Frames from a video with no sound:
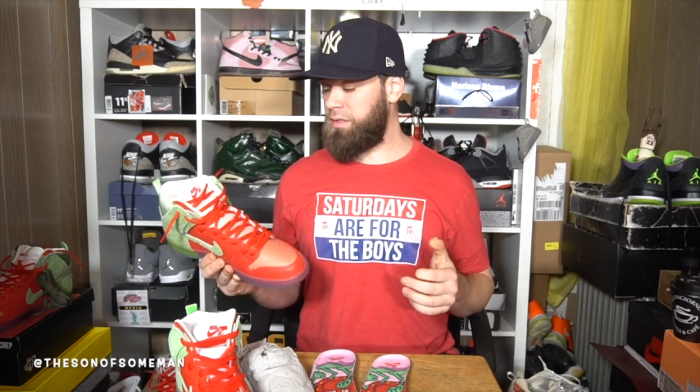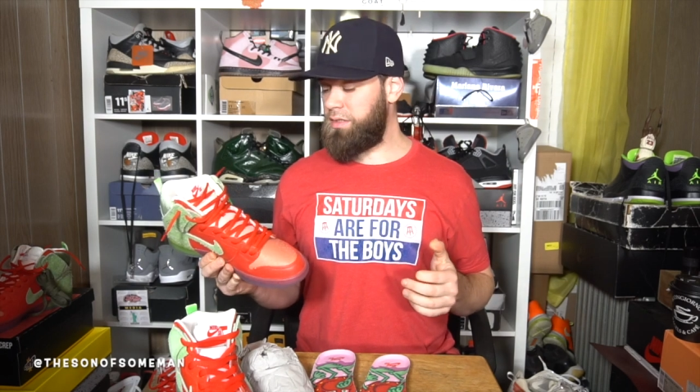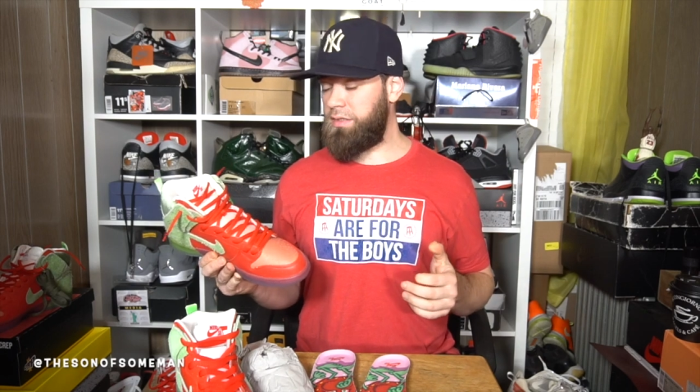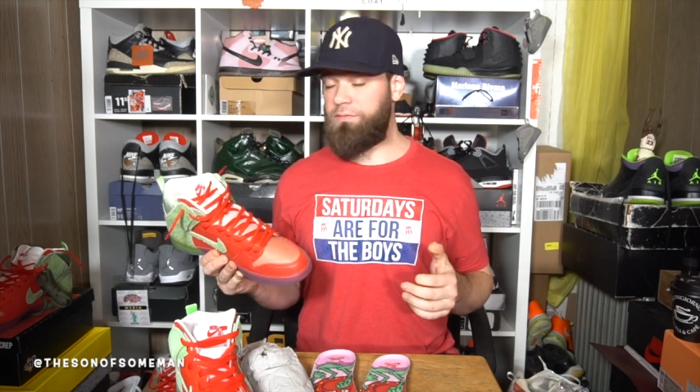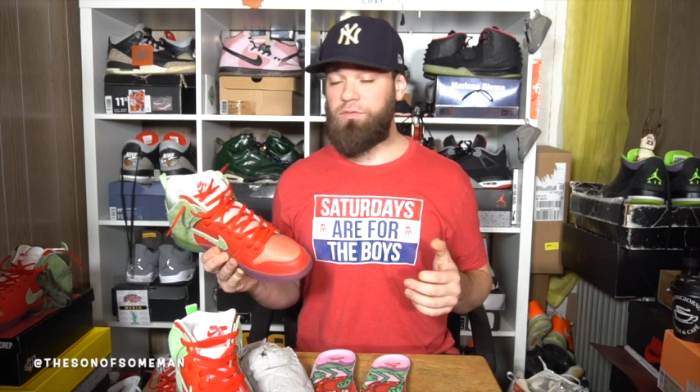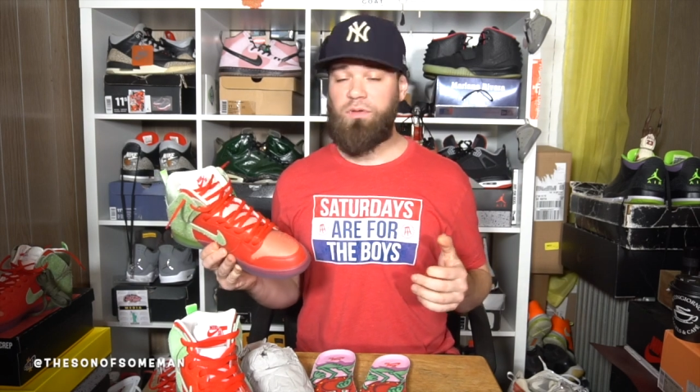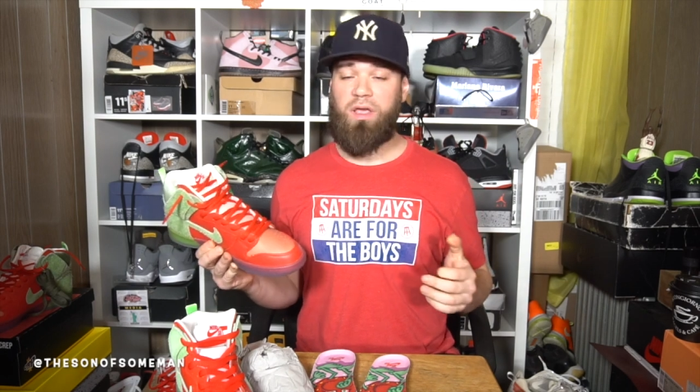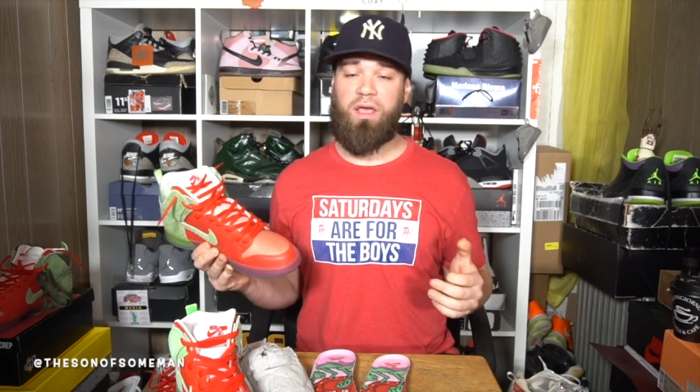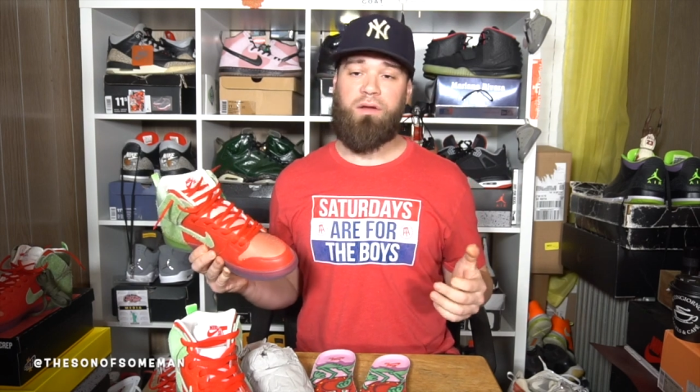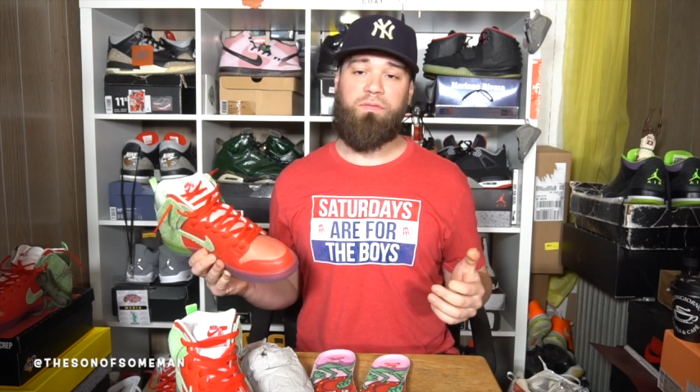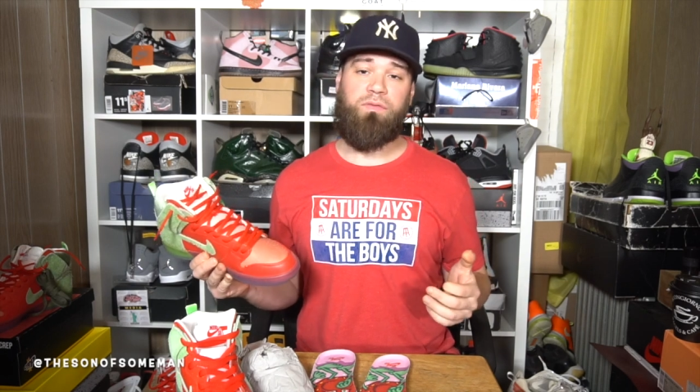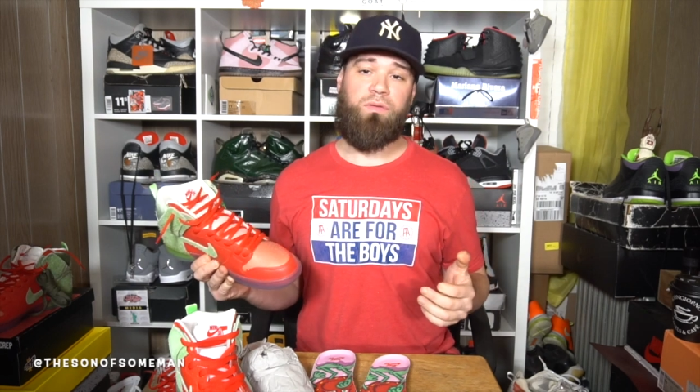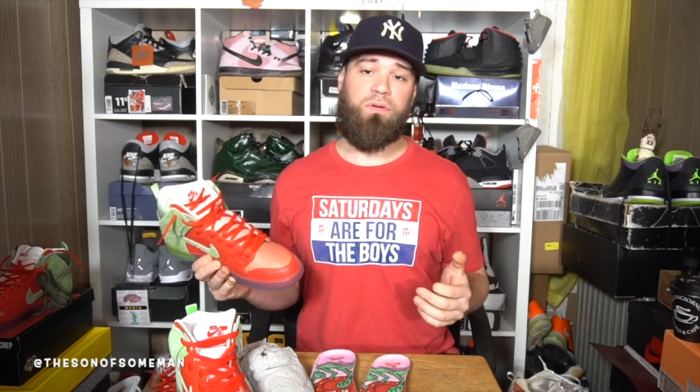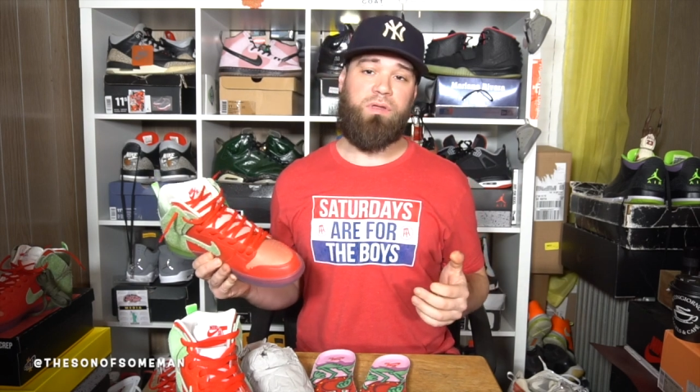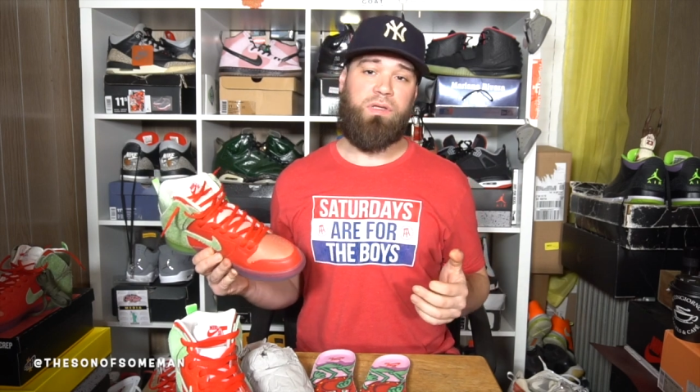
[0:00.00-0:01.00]
Listen, if you can't
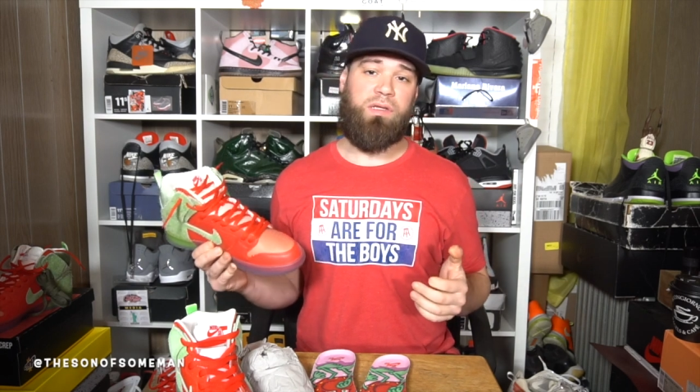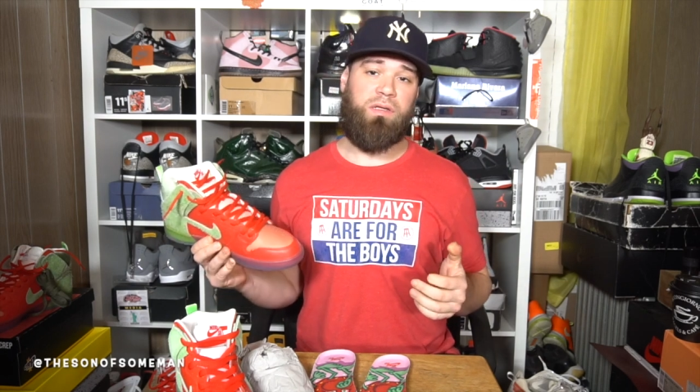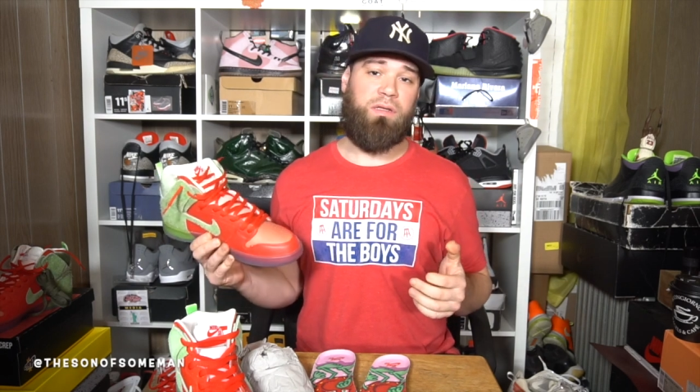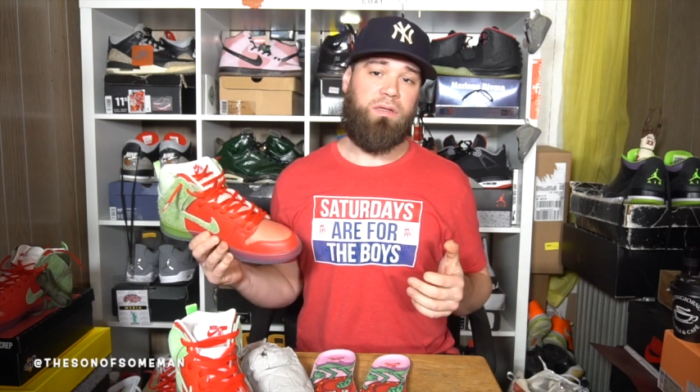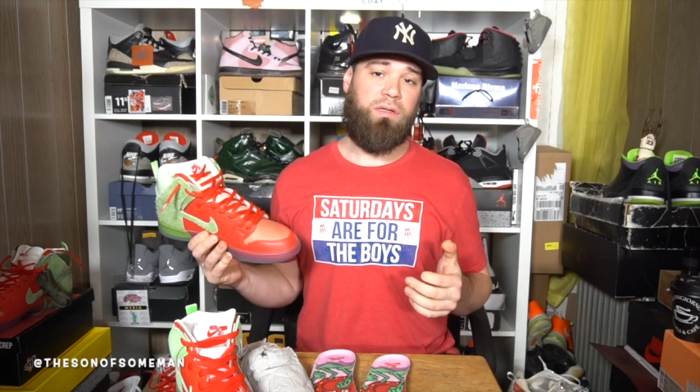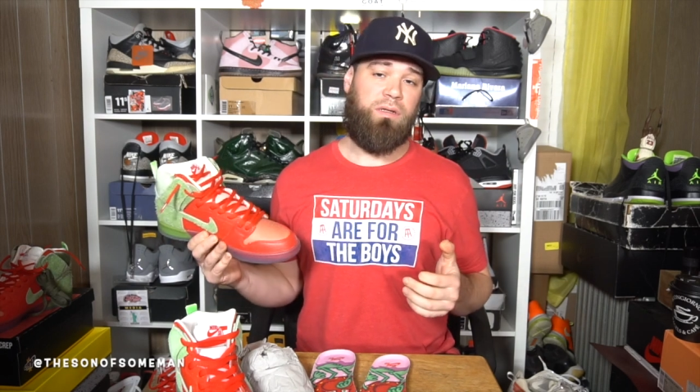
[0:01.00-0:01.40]
afford the